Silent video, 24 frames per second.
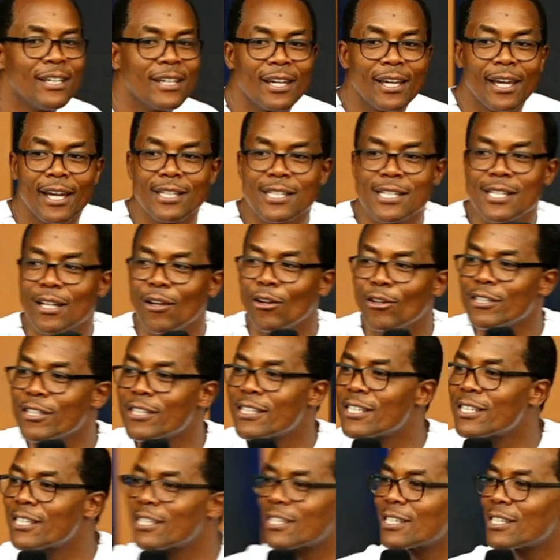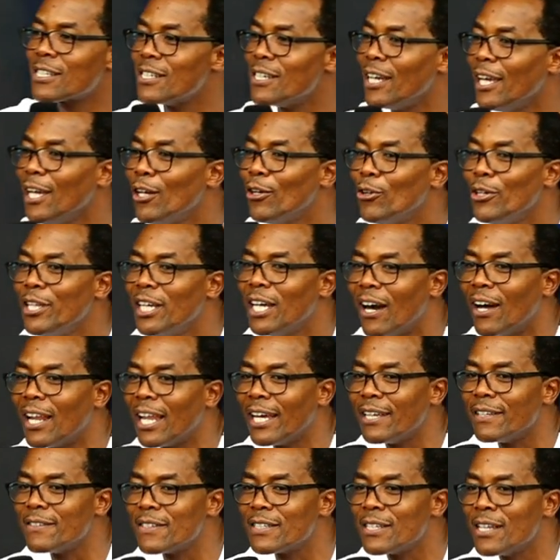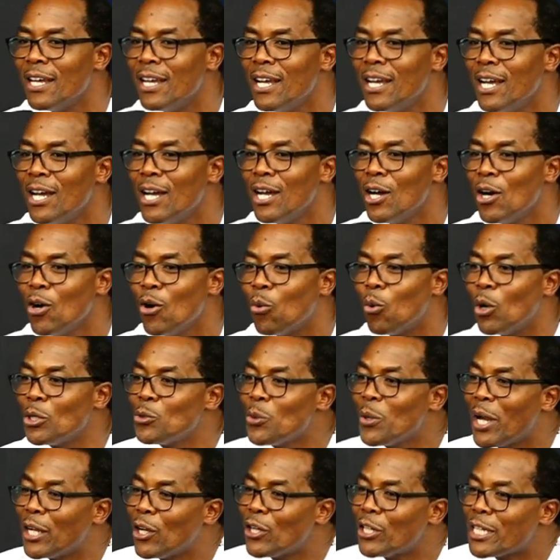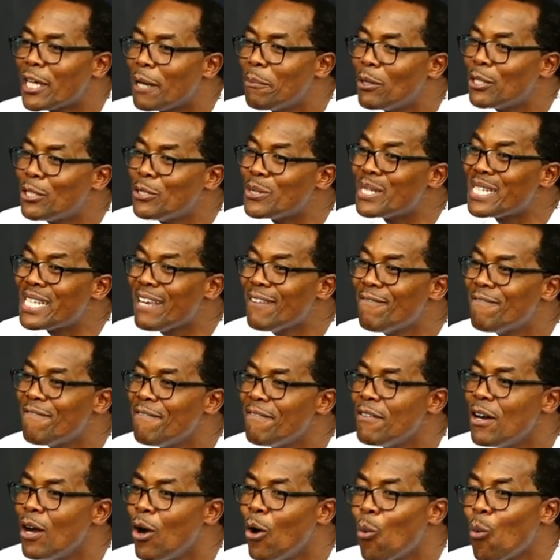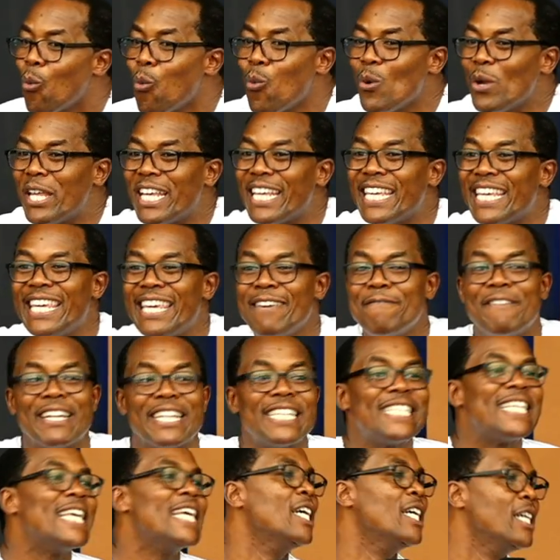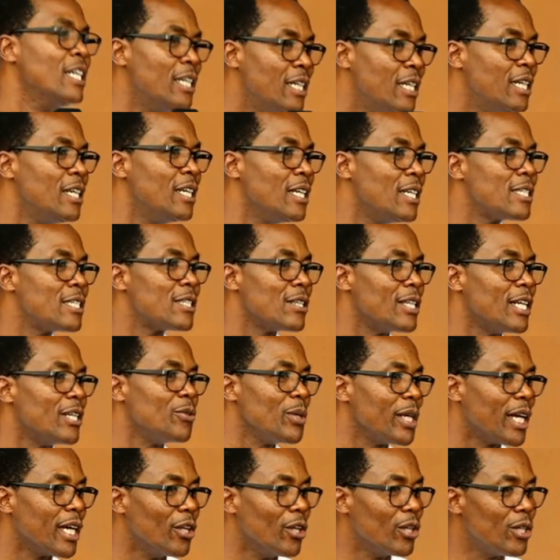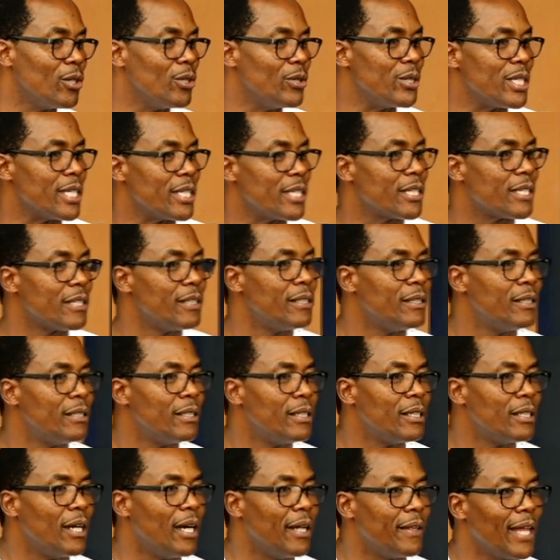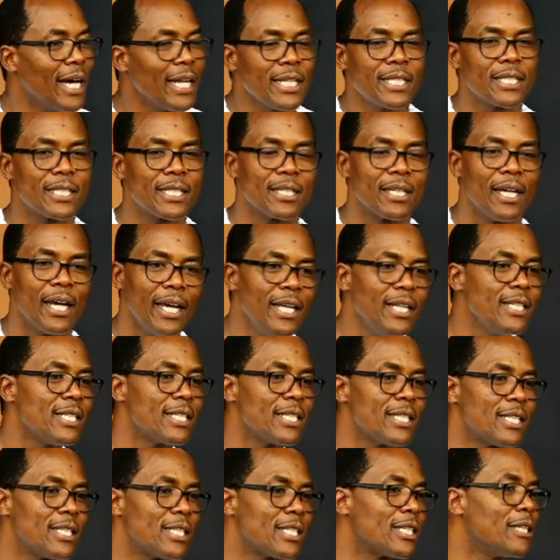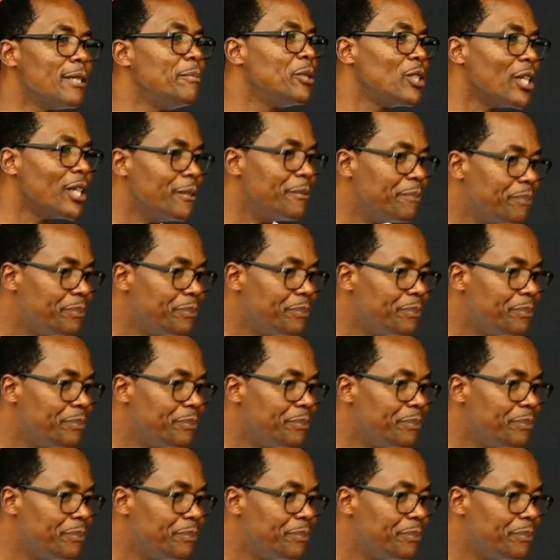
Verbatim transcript: gets lost, including our lives. What we are not able to save, we give it so that we cannot lose it. And that is scripture.